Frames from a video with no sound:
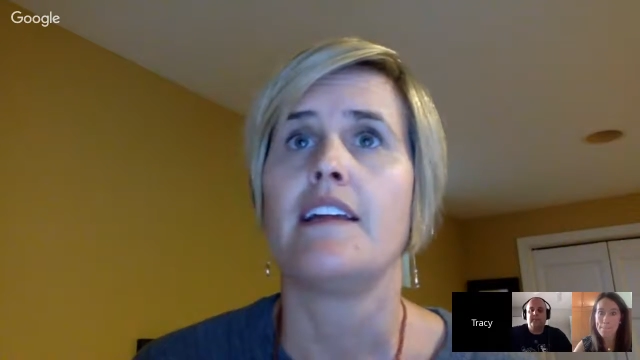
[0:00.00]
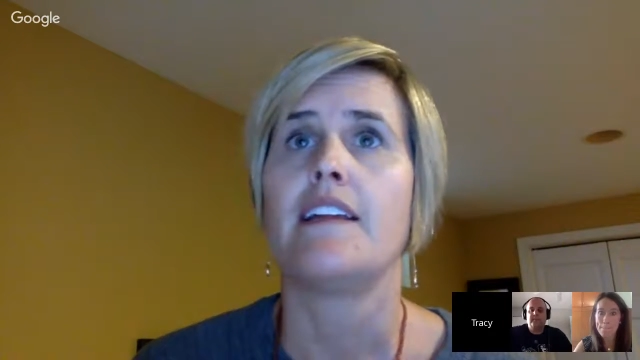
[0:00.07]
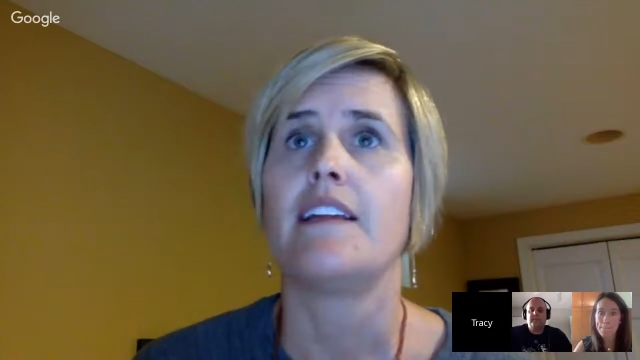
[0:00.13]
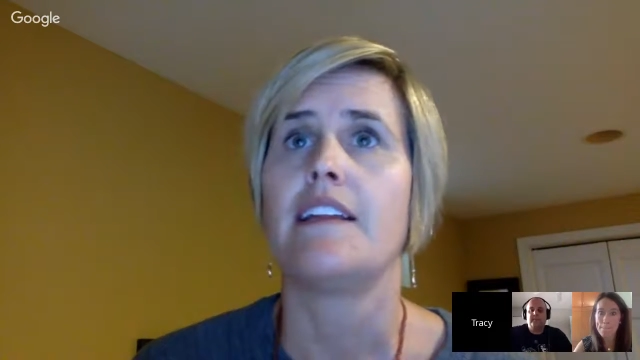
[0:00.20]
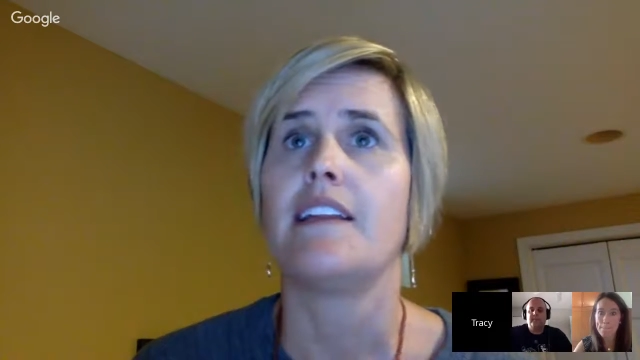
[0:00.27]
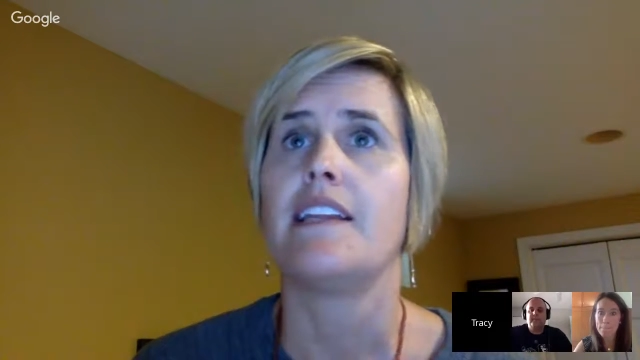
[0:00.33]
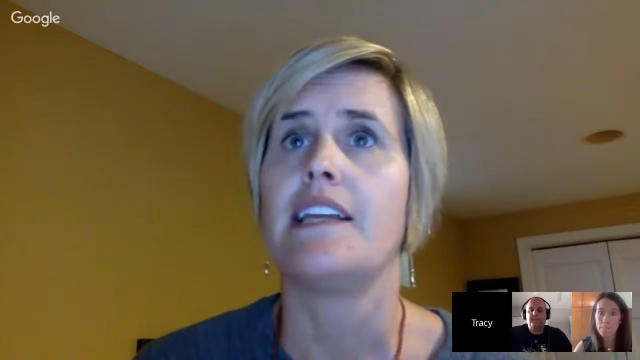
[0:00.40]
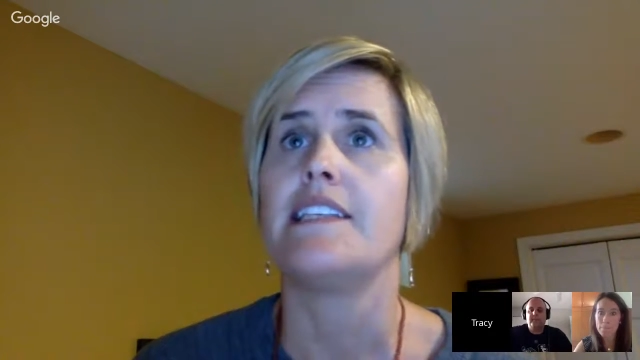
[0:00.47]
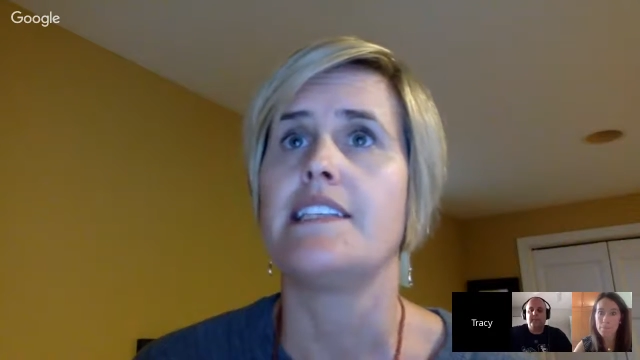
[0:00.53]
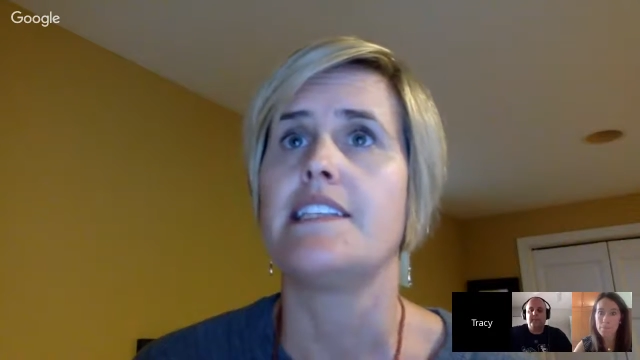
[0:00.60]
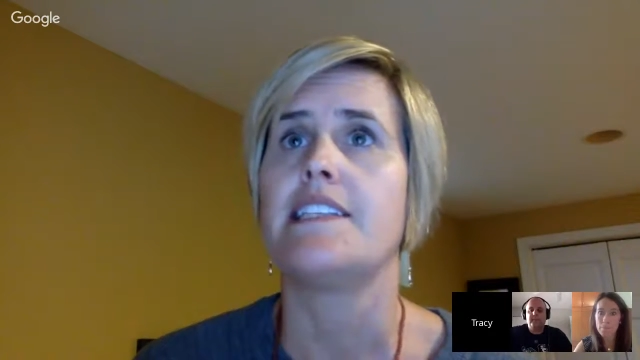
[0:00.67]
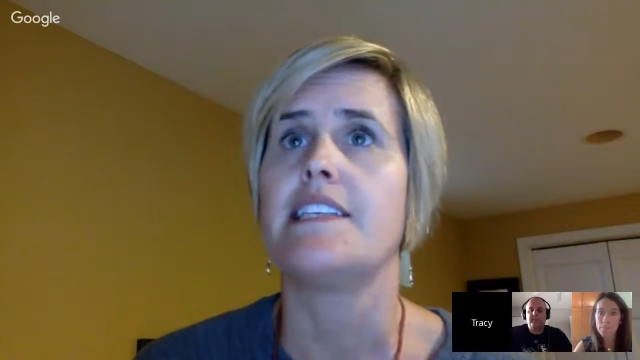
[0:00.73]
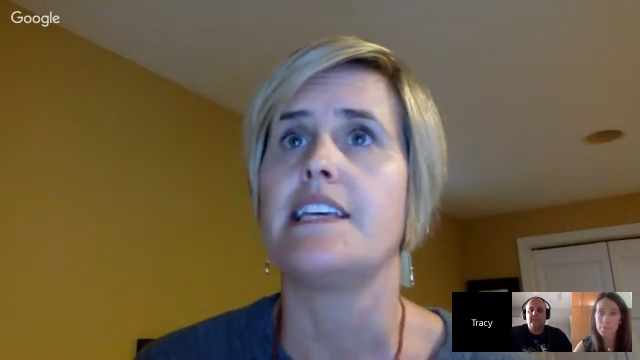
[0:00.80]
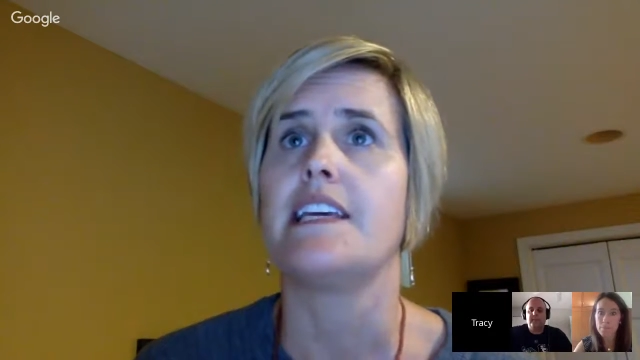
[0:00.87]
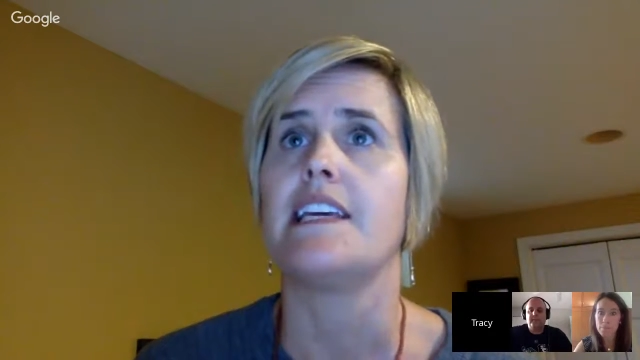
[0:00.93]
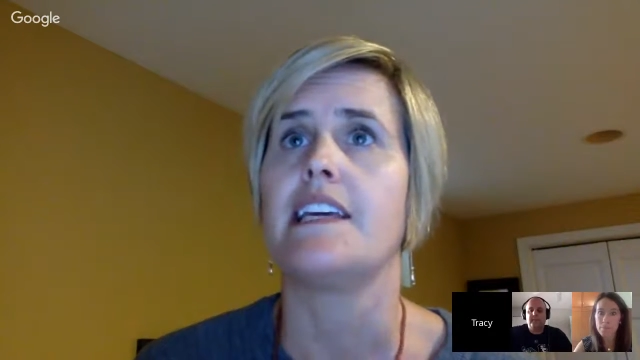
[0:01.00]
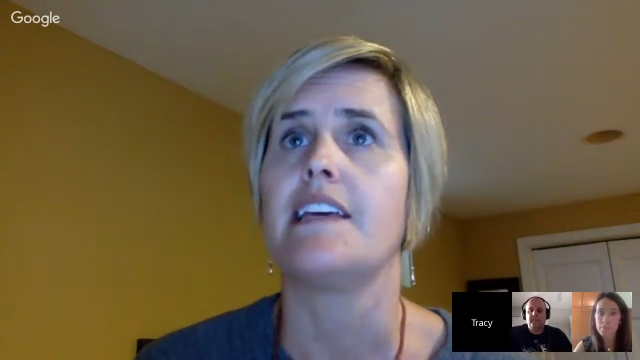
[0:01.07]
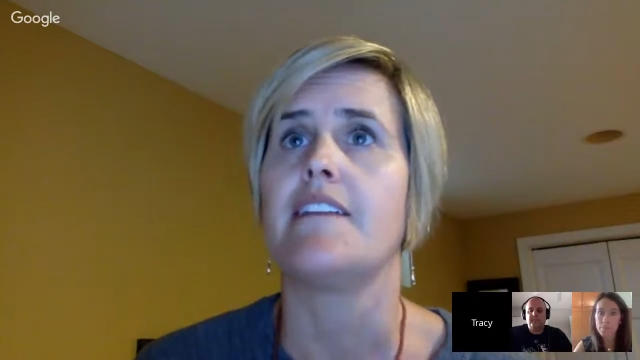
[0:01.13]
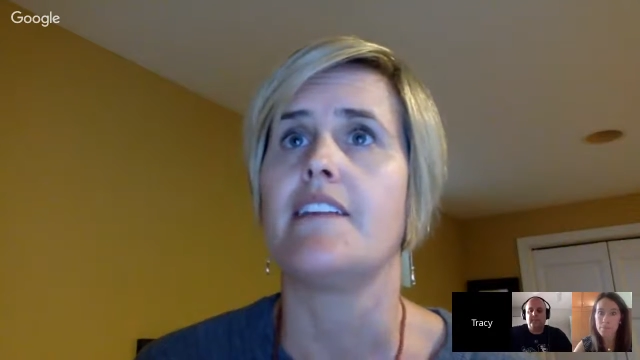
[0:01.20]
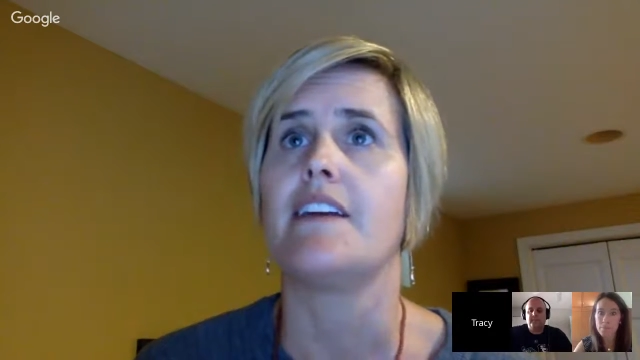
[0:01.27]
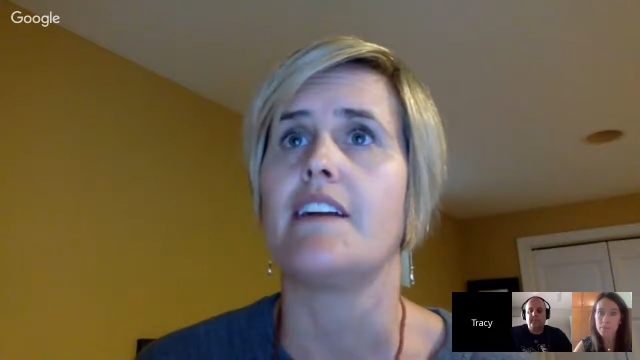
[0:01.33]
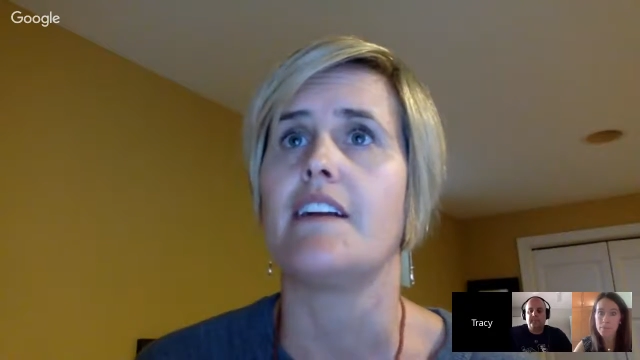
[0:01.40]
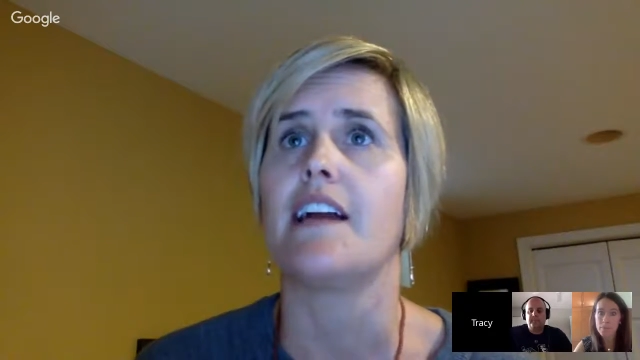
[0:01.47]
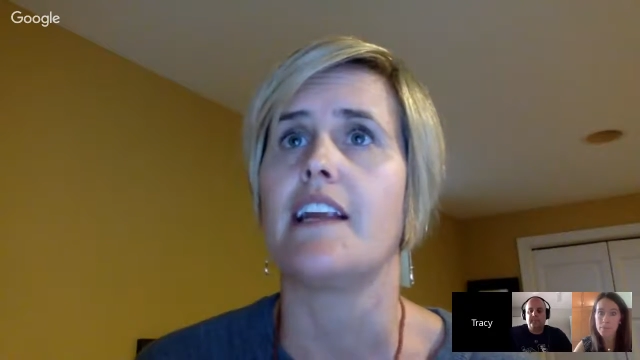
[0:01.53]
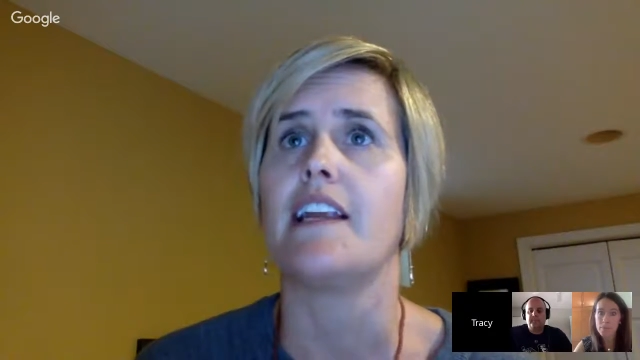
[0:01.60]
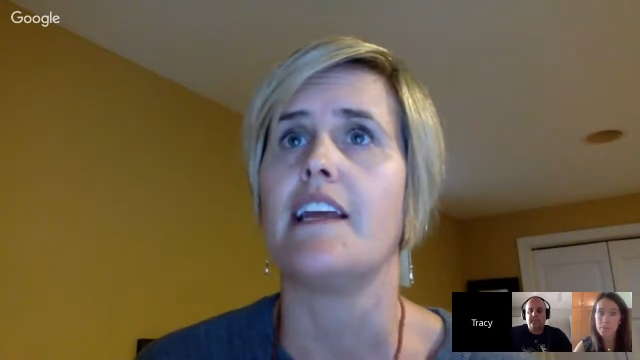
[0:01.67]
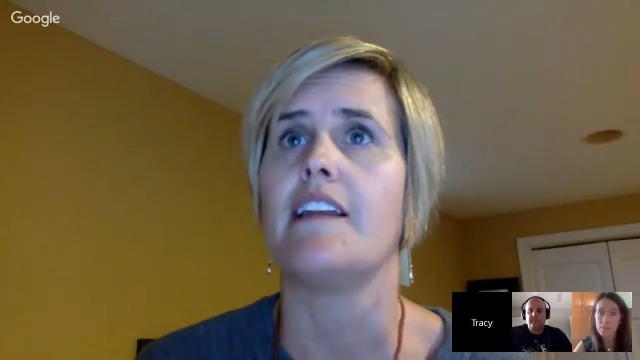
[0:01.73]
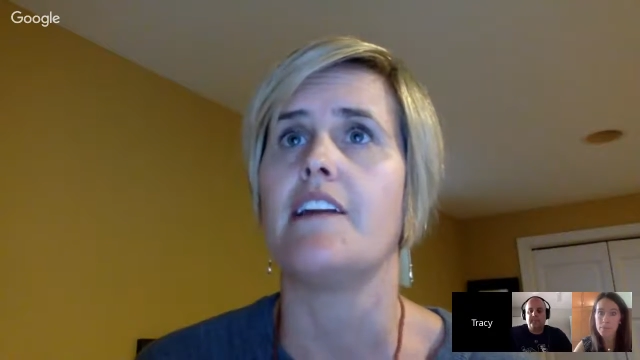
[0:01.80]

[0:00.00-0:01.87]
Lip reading: let's see if there are any